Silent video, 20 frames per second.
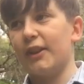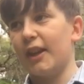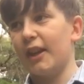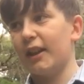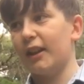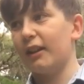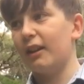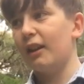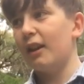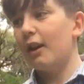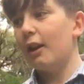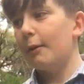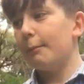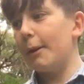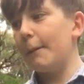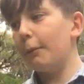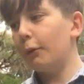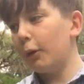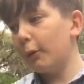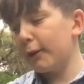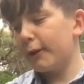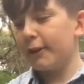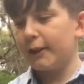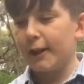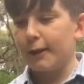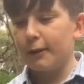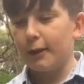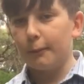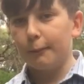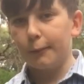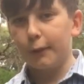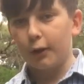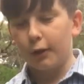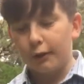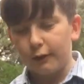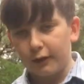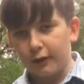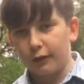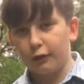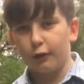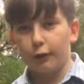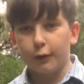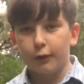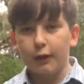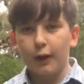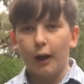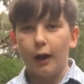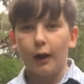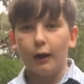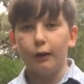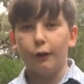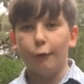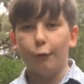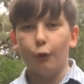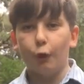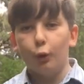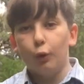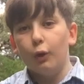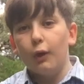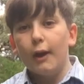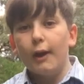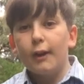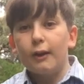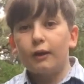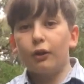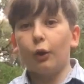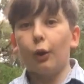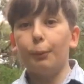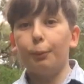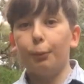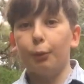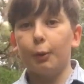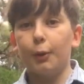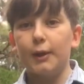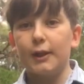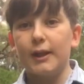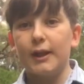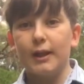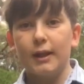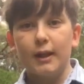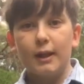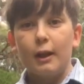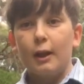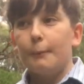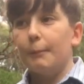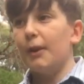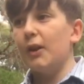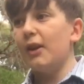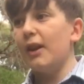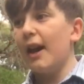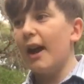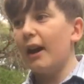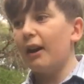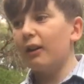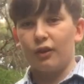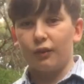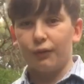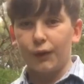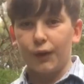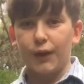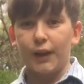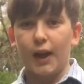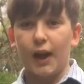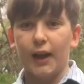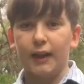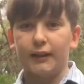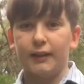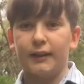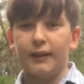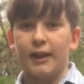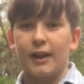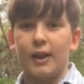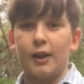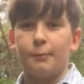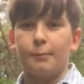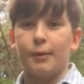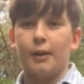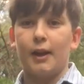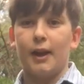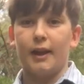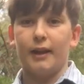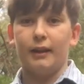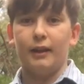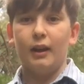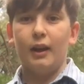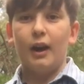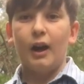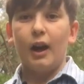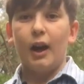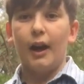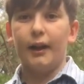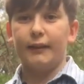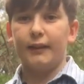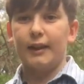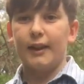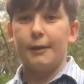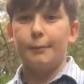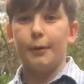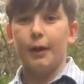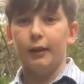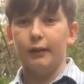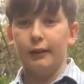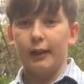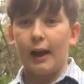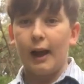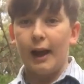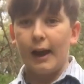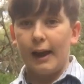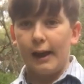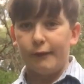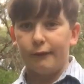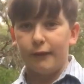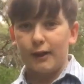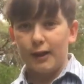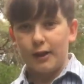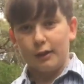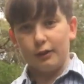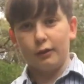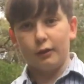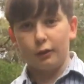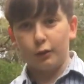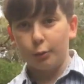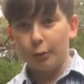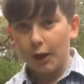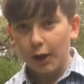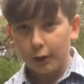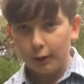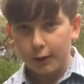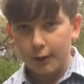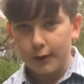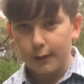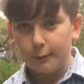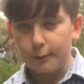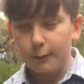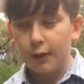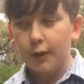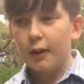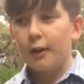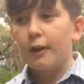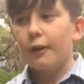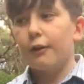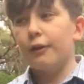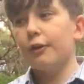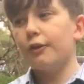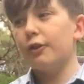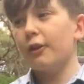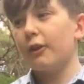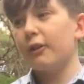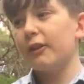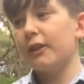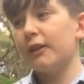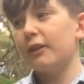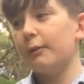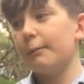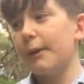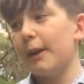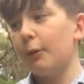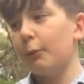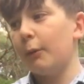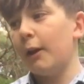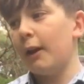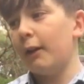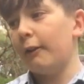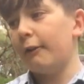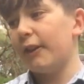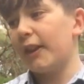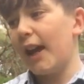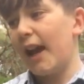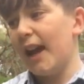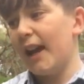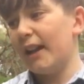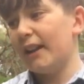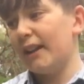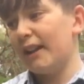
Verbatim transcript: thing. People always keep them because they're so colourful, so pretty, but now it's really hard to keep and hard to keep alive in an aquarium, so you just need to be aware of that.